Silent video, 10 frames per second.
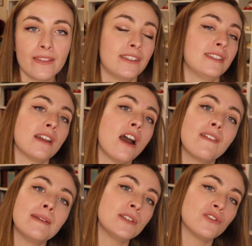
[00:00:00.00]
The
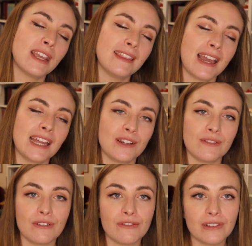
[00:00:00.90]
star imagery and the idea
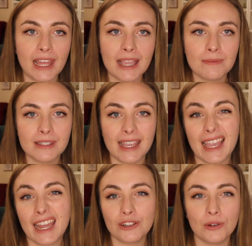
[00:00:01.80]
of the flames
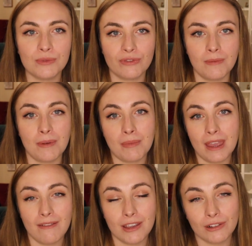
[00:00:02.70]
again comes from
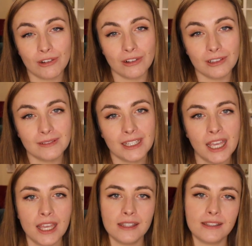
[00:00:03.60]
imperial cult.
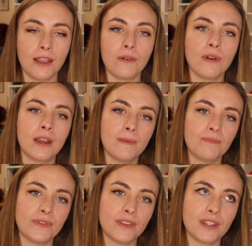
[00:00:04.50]
So
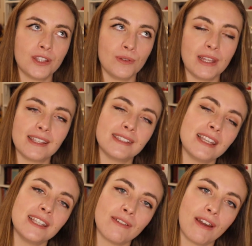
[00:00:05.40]
Julius
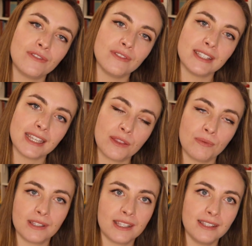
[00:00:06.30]
Caesar, after his death,
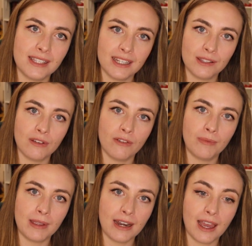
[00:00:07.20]
was considered to
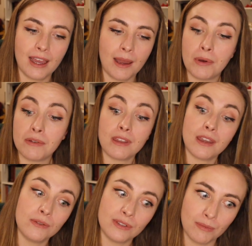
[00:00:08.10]
have been
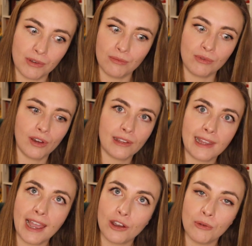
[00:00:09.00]
apotheosed and become
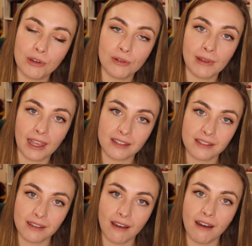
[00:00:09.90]
godlike or become like a
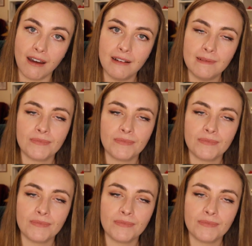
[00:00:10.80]
star.